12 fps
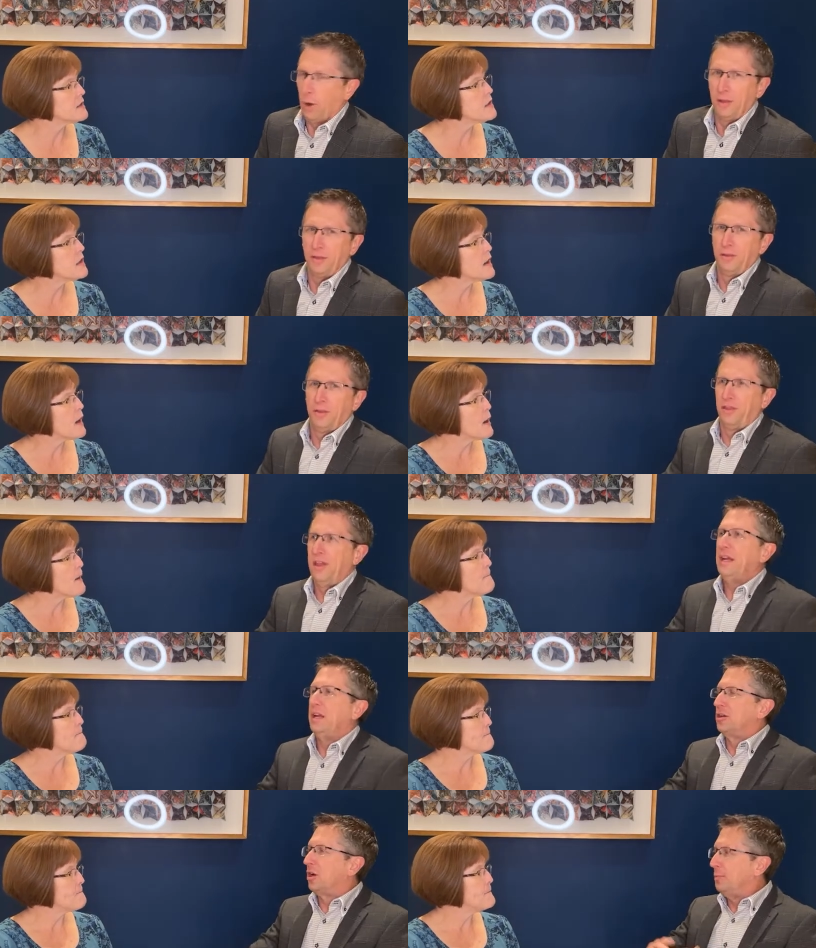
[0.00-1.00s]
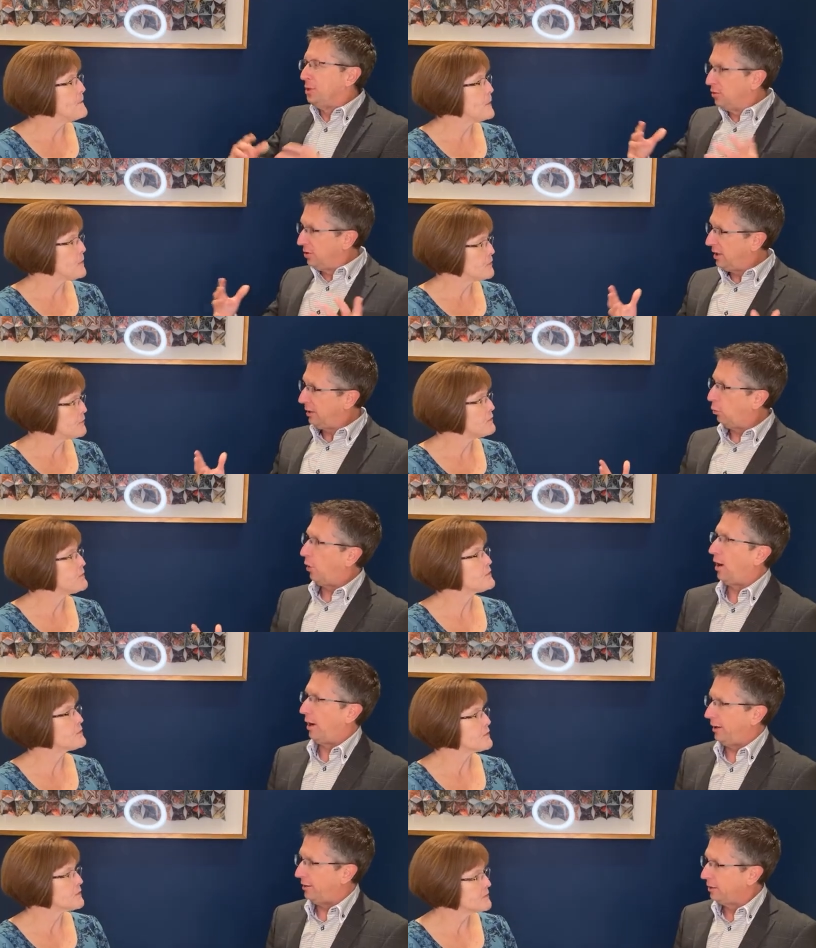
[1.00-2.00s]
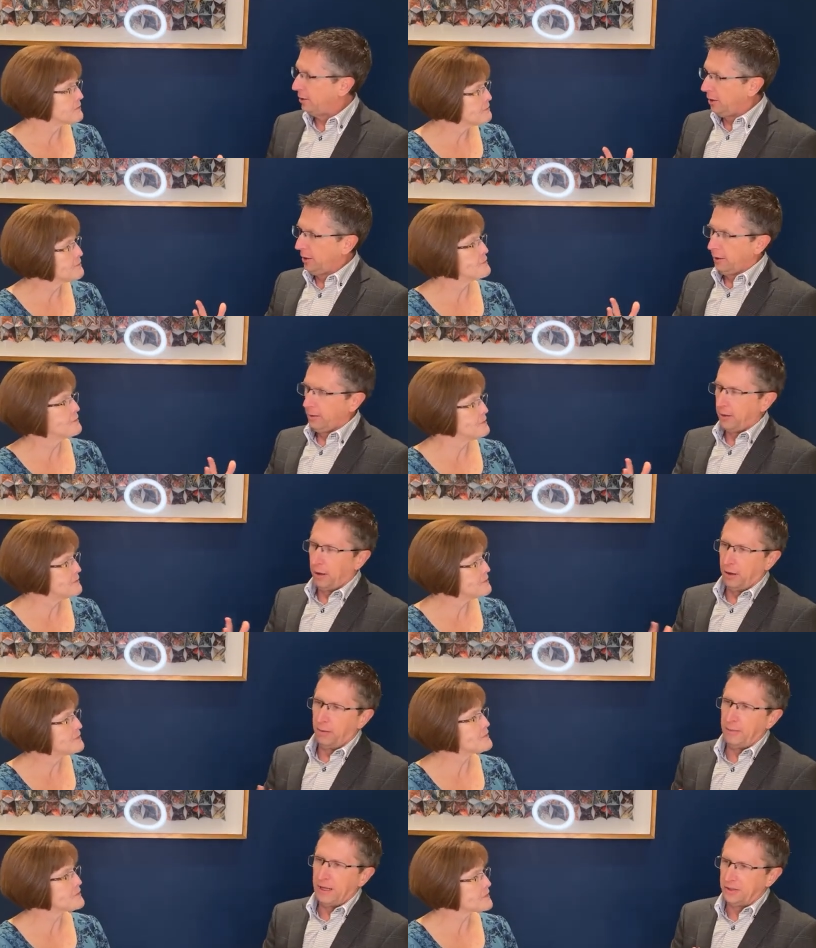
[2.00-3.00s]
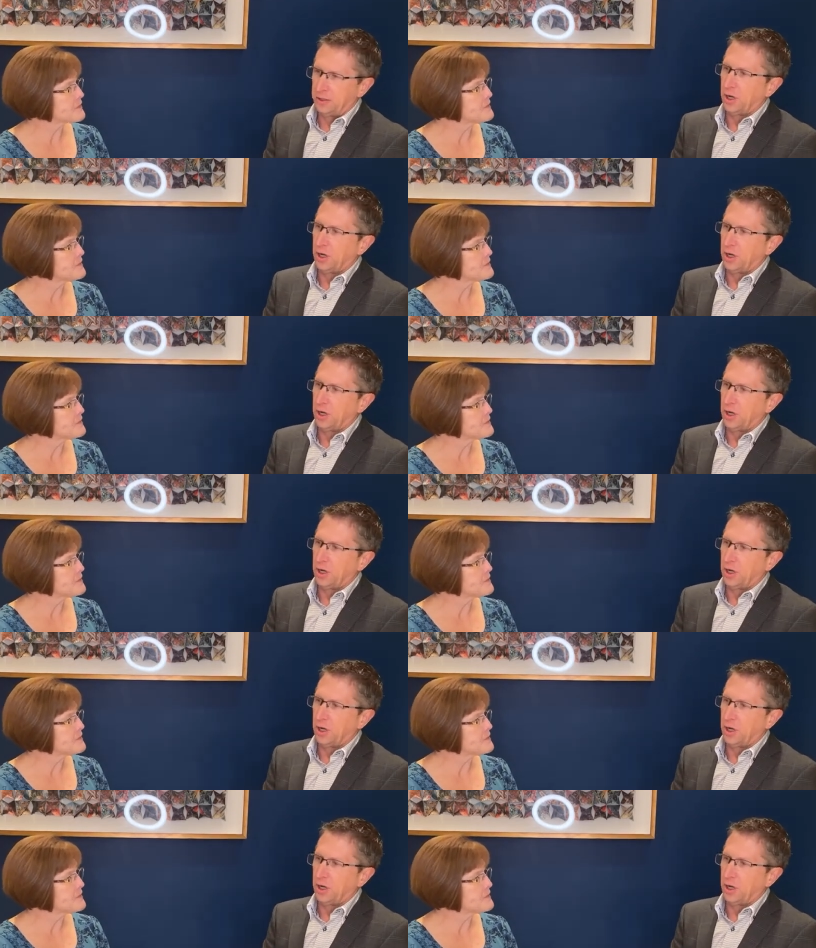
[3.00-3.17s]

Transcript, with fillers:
Speaker 1: Well, thinking community-wide, mm -hmm. uh, it